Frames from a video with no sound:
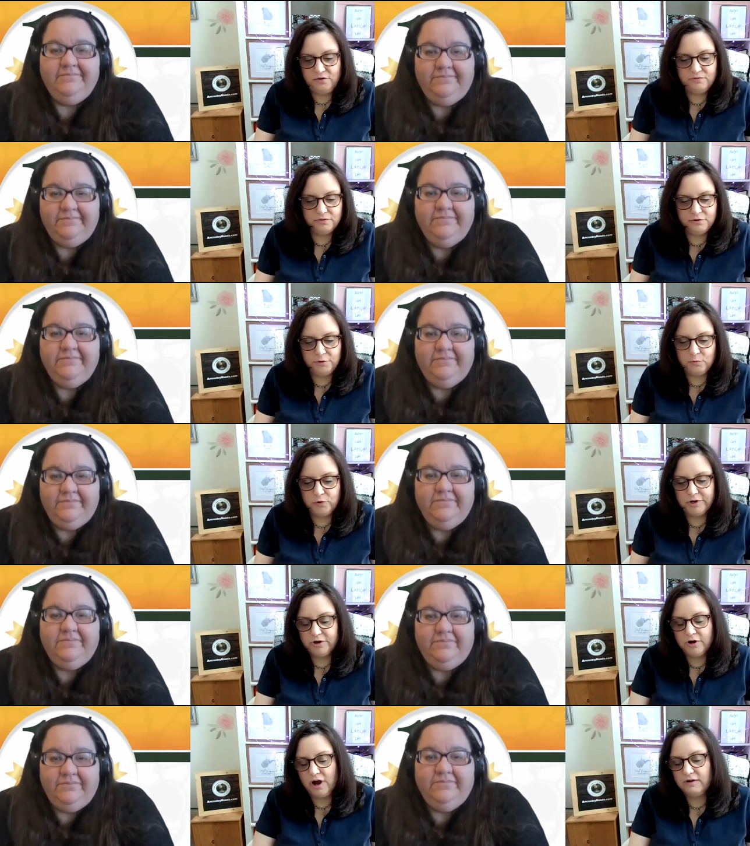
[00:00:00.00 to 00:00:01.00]
Speaker 1: over your
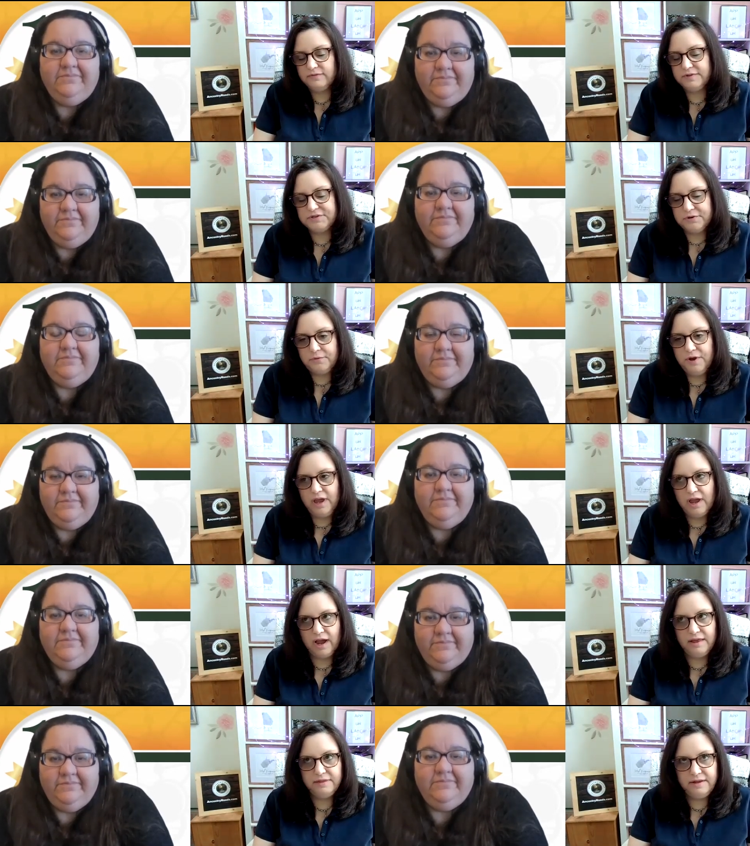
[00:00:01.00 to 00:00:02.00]
morning coffee so
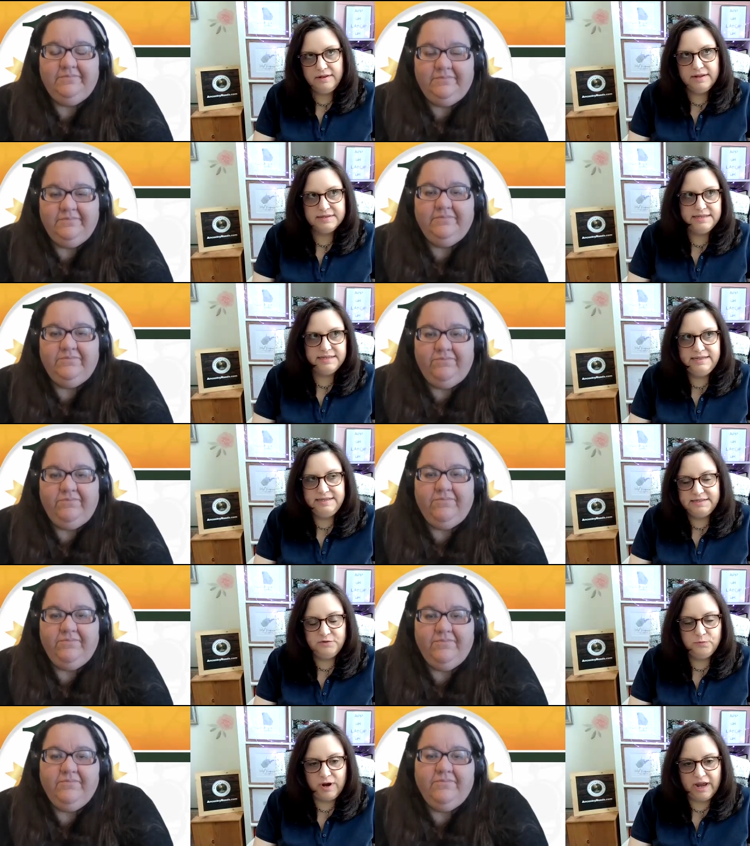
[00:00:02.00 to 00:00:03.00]
i think that's an
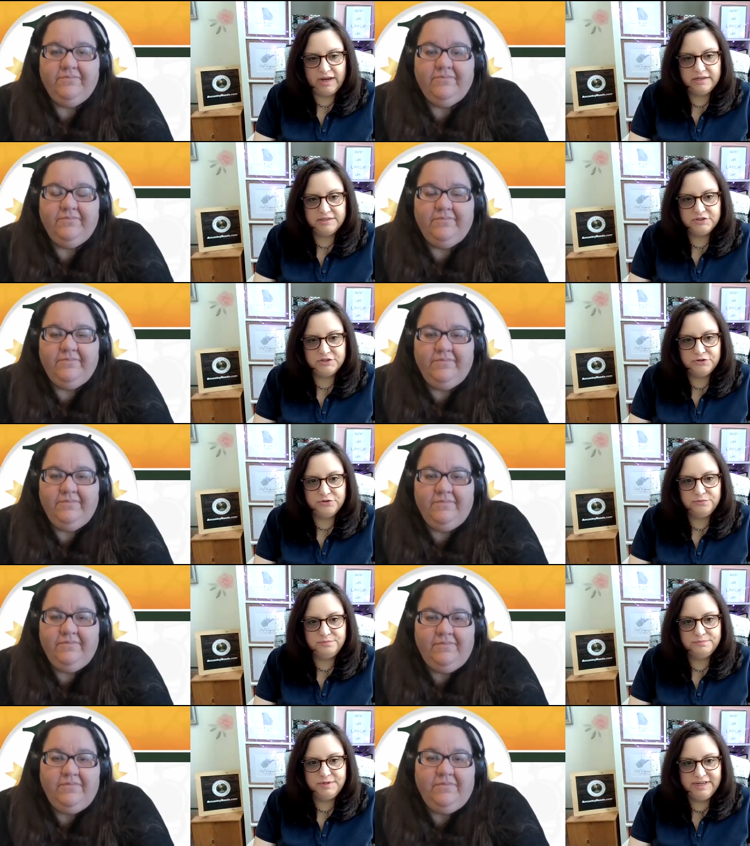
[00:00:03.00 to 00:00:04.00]
easy way
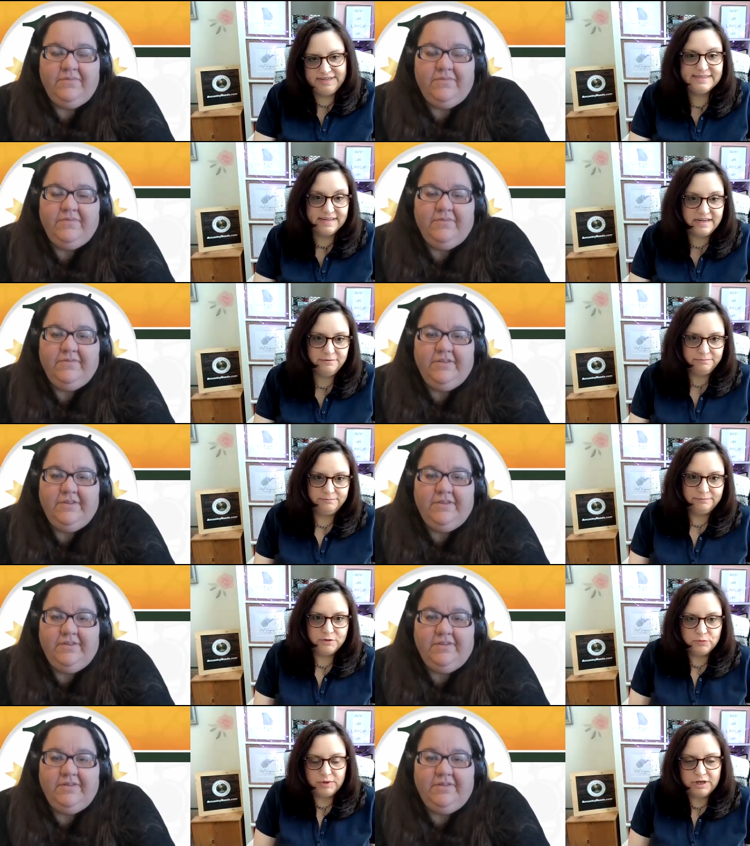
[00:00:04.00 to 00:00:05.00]
to ease in
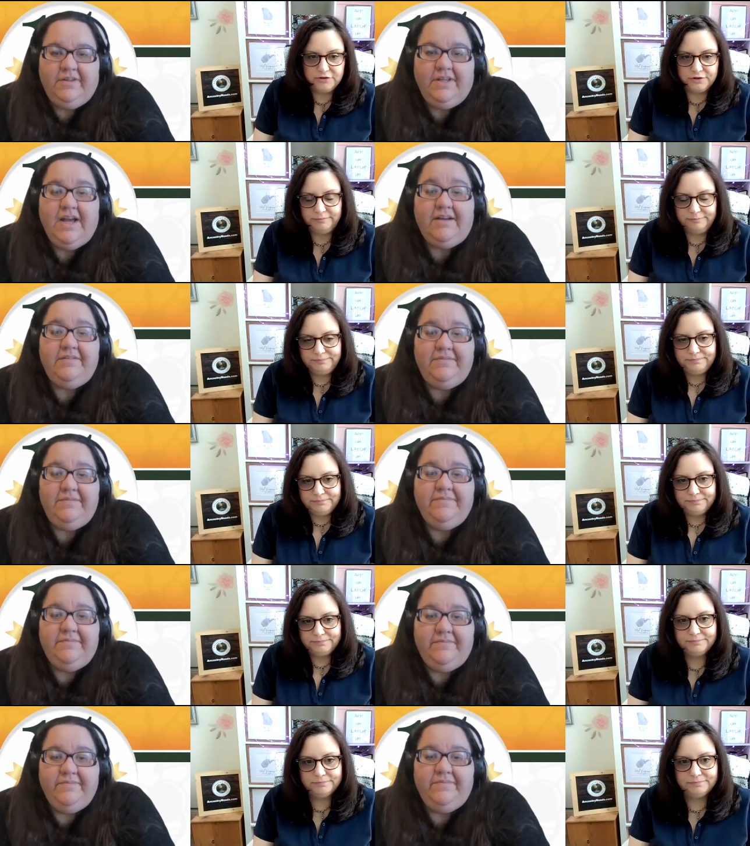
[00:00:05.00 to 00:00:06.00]
to what yeah
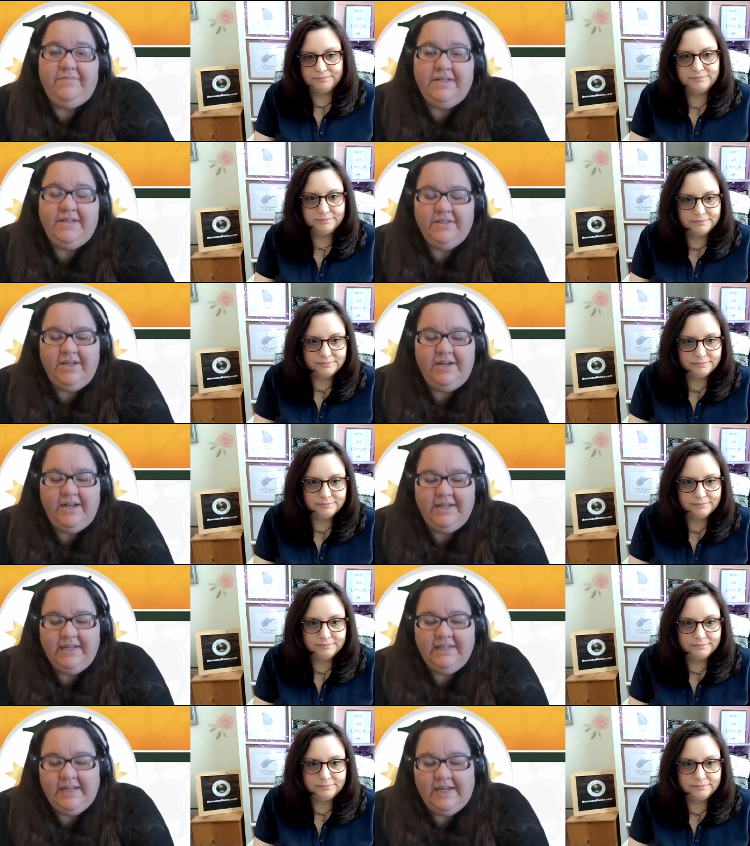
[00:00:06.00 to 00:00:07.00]
Speaker 2: that's good i
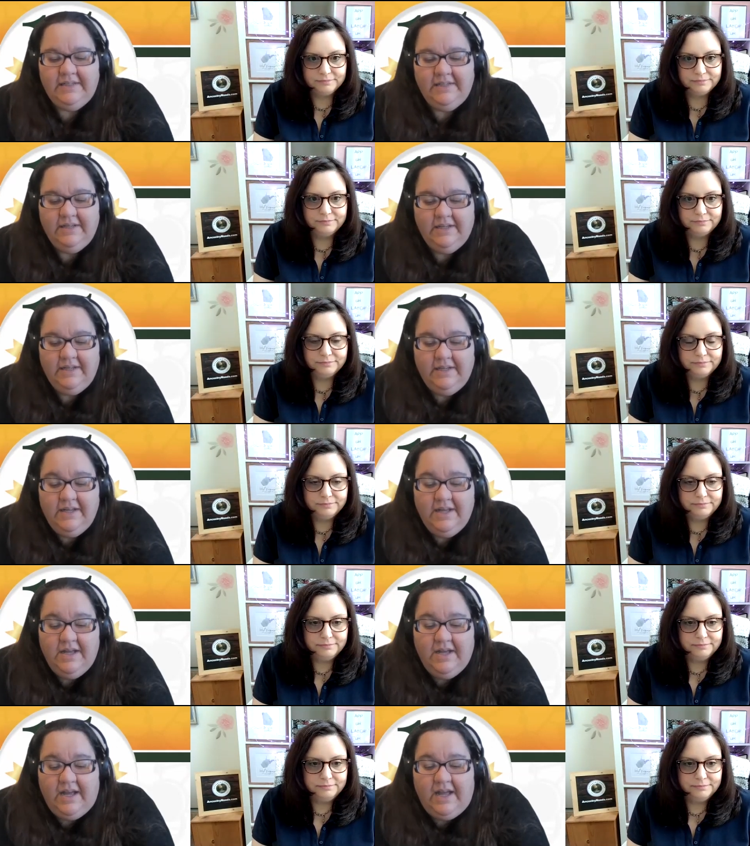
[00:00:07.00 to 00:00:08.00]
like that
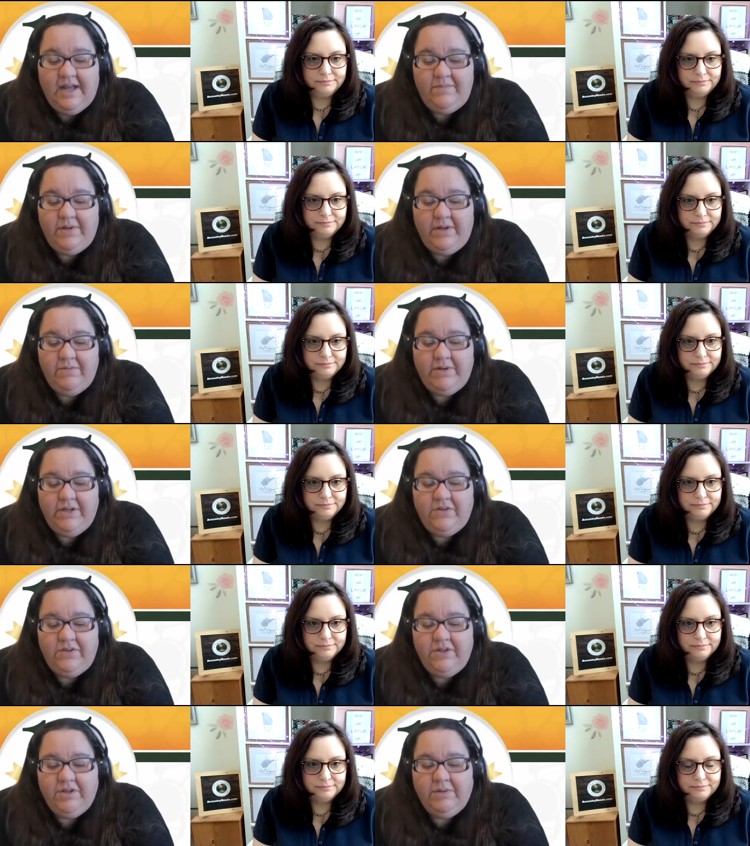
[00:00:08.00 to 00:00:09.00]
um, and what do you
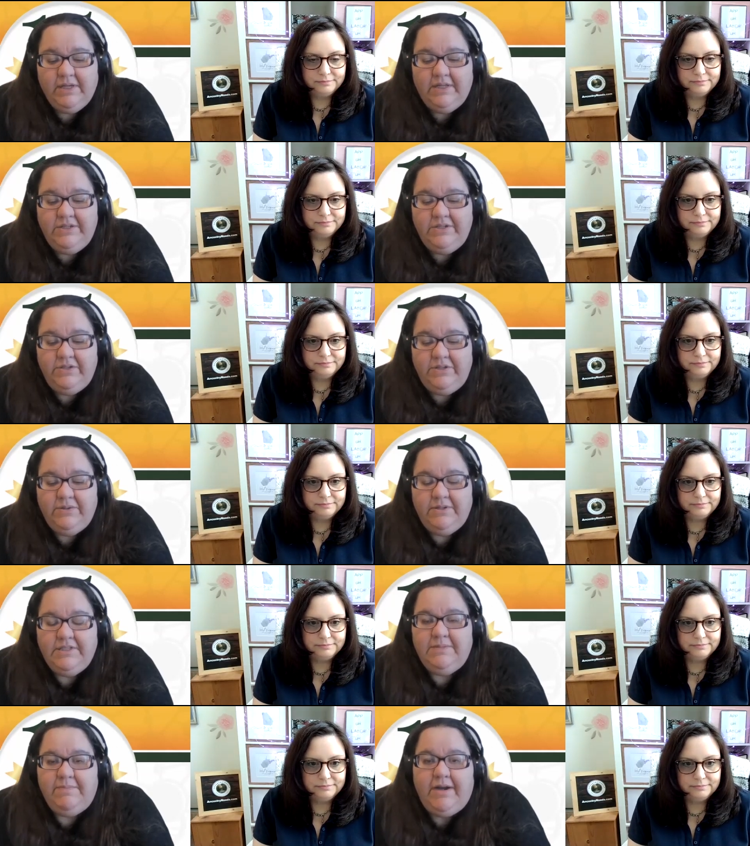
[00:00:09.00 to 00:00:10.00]
think we could do to
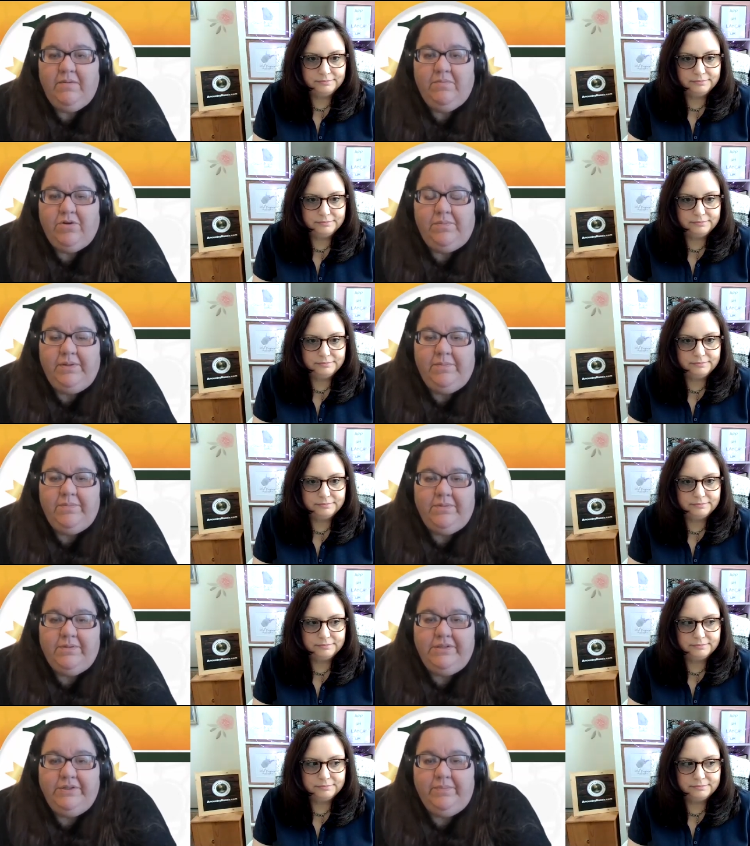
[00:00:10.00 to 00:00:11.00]
inspire more
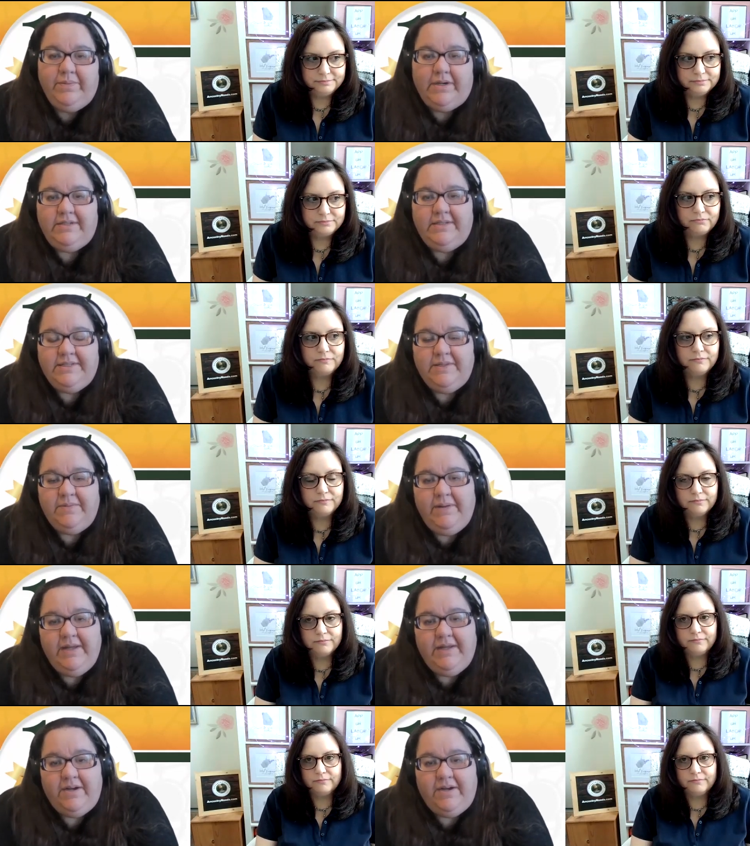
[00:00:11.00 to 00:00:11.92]
people to participate in our